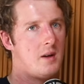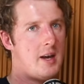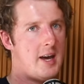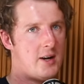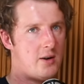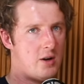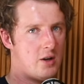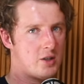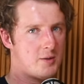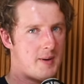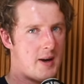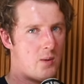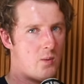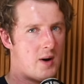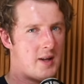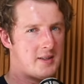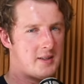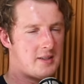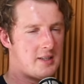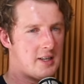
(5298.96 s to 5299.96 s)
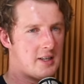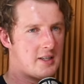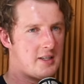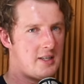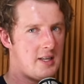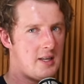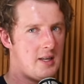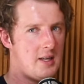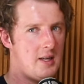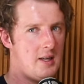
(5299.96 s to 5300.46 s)
NRL is about
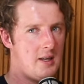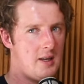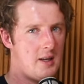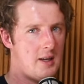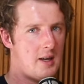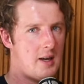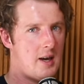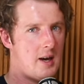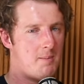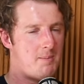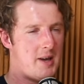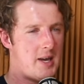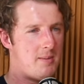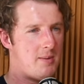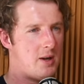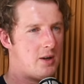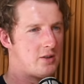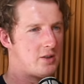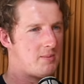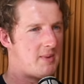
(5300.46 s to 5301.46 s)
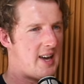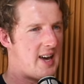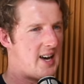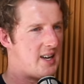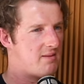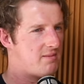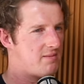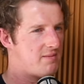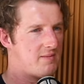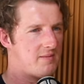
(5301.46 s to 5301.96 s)
160. BBL is
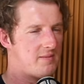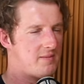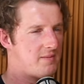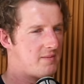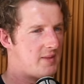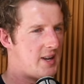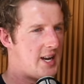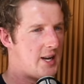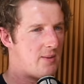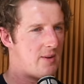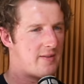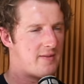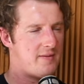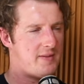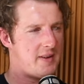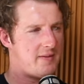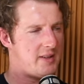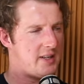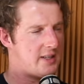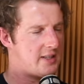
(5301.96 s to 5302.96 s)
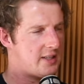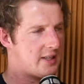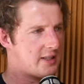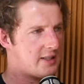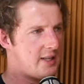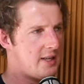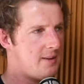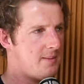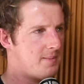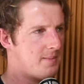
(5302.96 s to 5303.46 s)
about anywhere from 50 to 60.